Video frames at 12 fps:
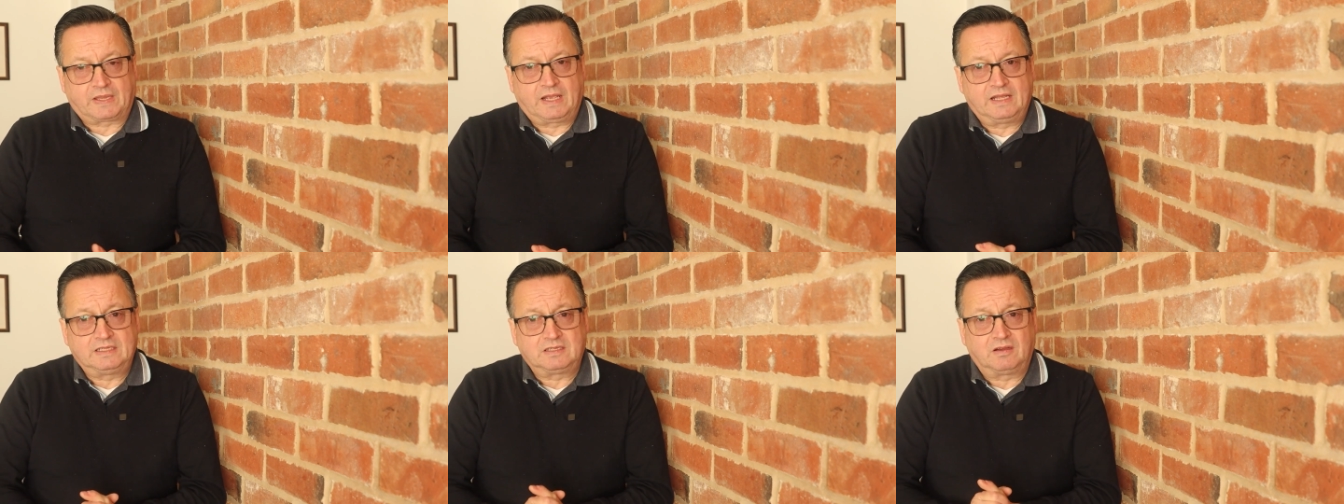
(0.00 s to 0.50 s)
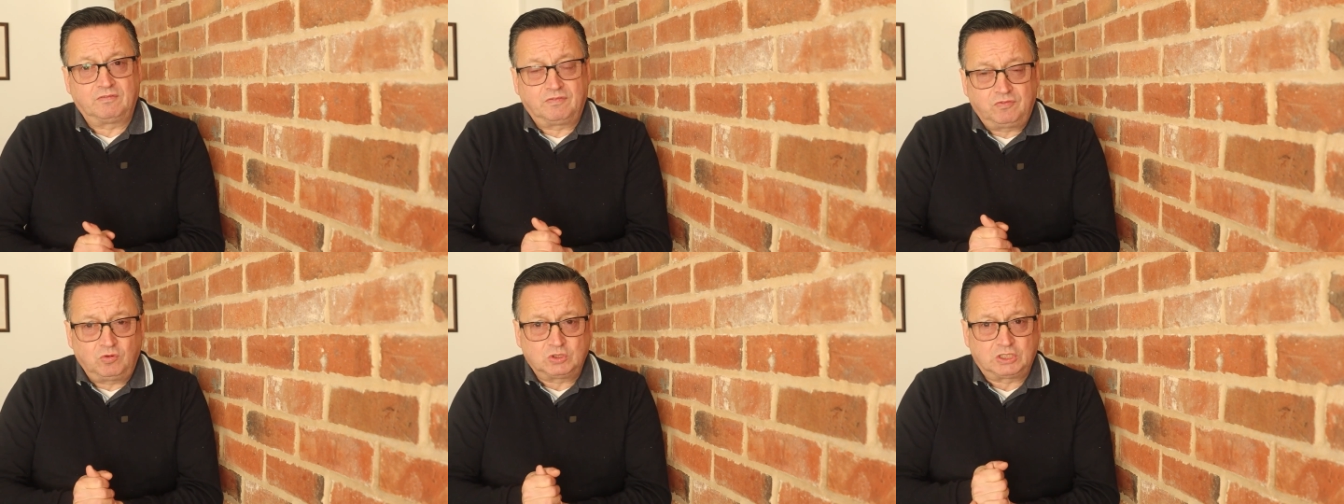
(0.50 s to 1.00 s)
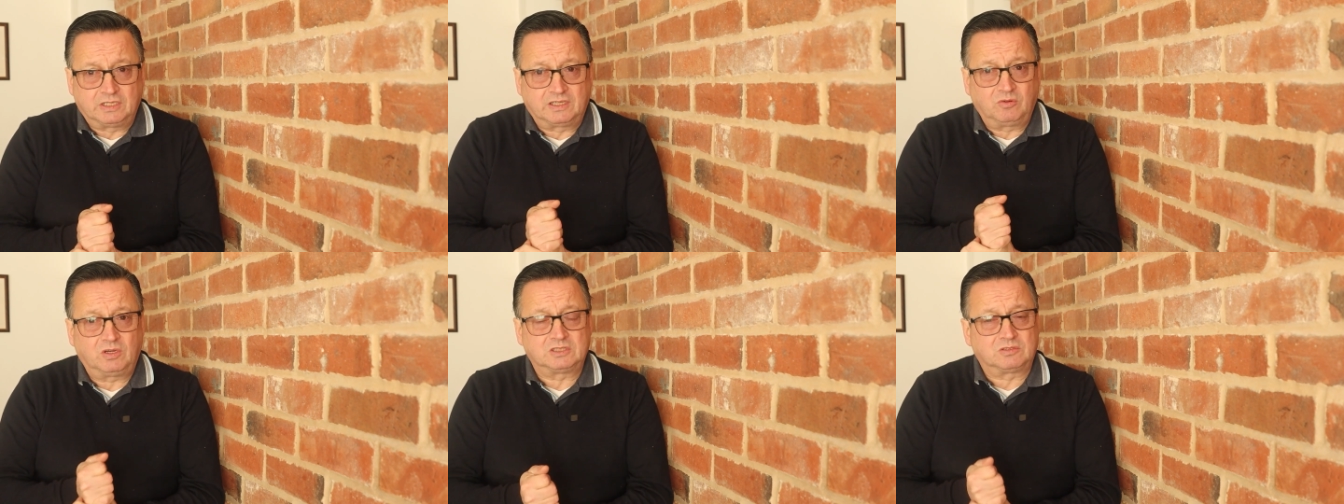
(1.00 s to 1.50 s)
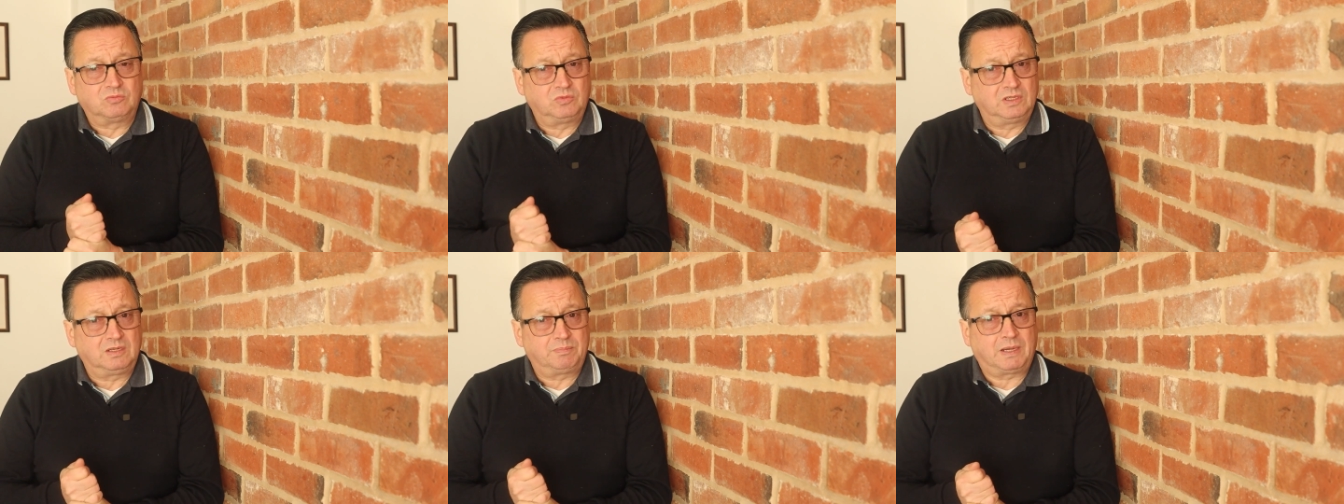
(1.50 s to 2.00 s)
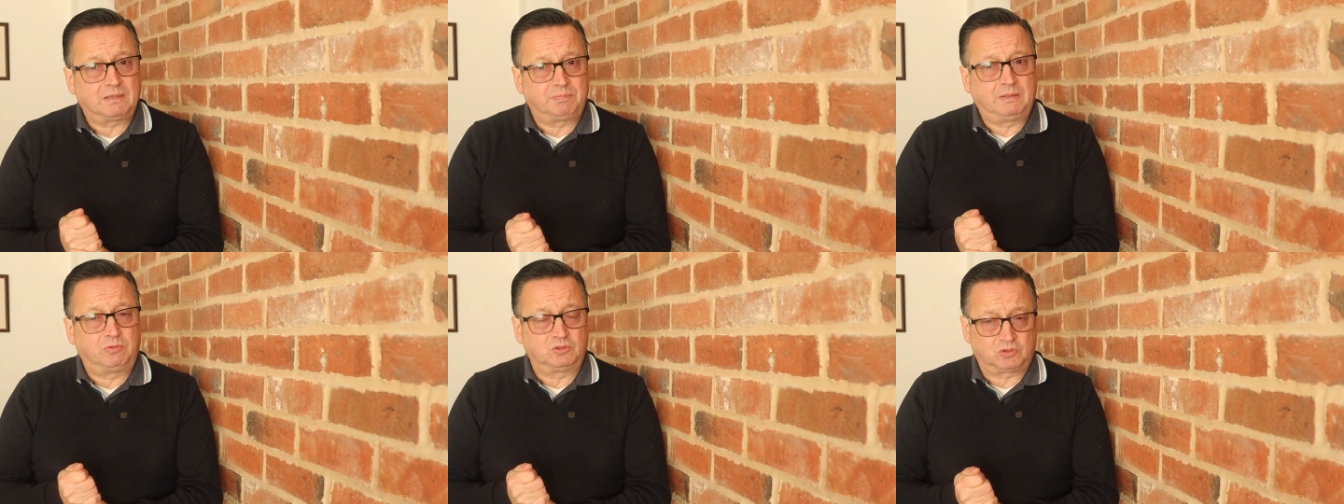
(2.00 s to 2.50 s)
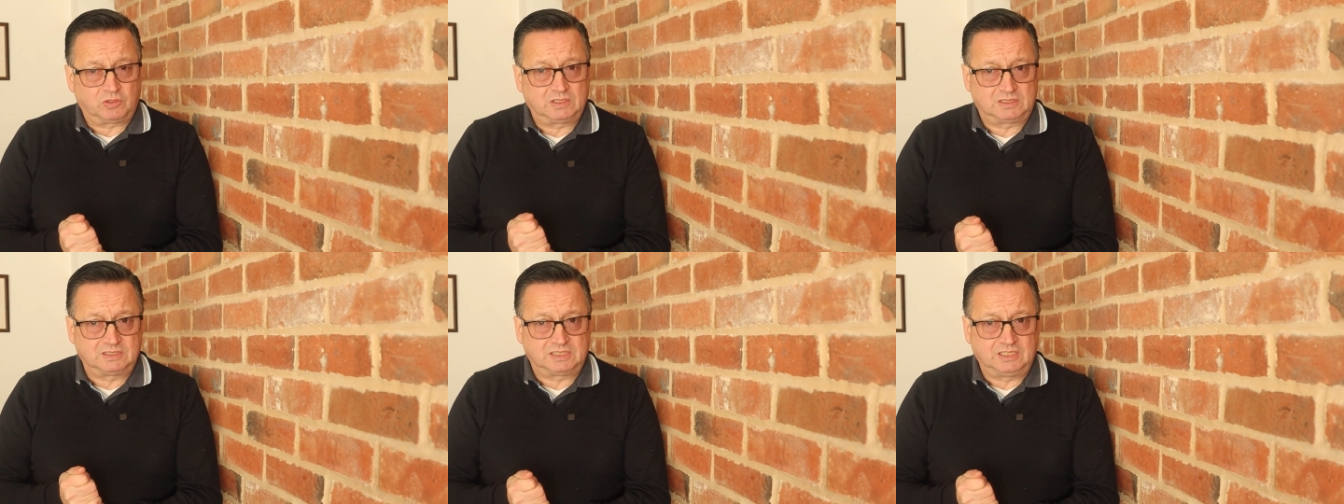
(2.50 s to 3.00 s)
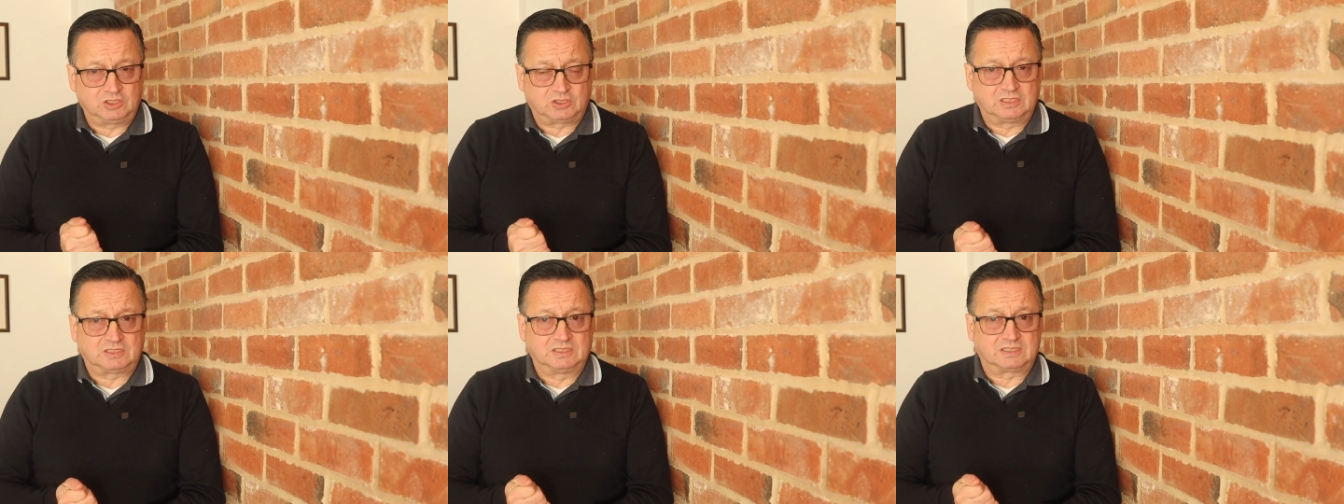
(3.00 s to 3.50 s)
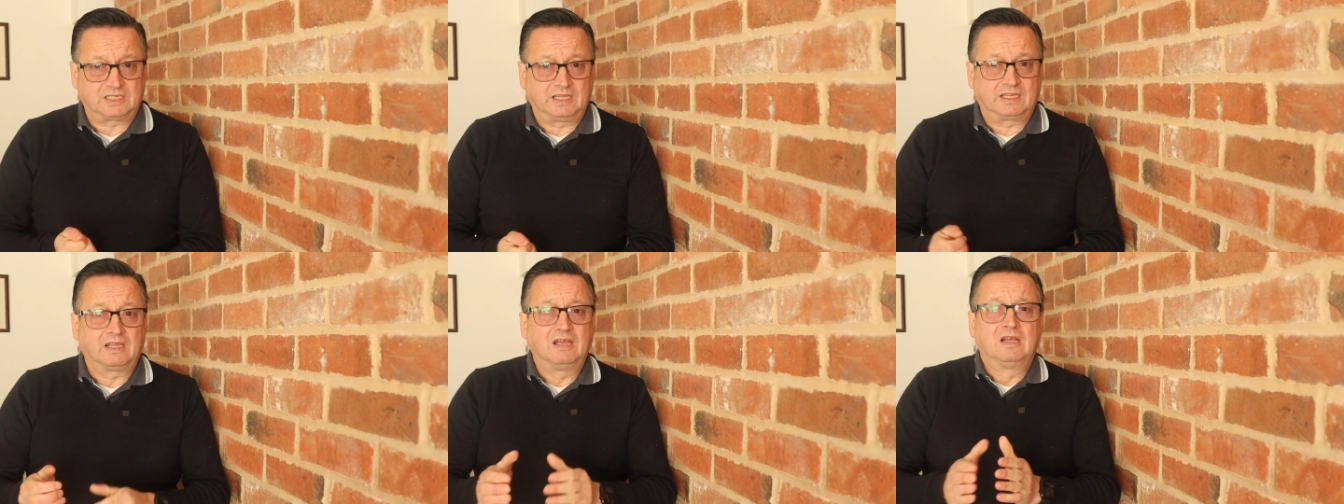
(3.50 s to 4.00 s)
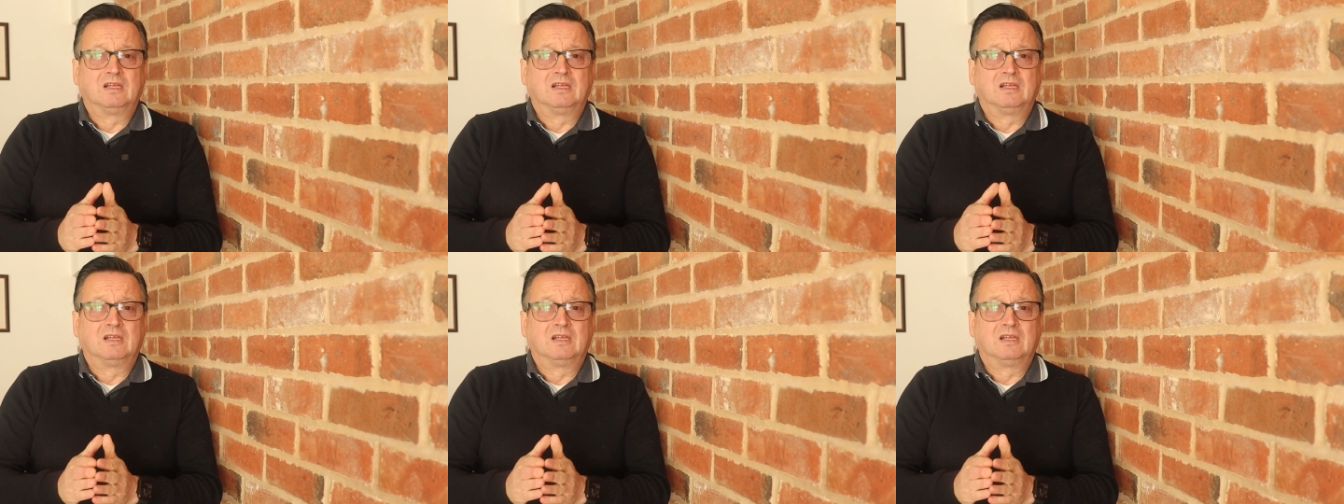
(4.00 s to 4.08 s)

And unfortunately, there are some really bad people trying to teach this and saying,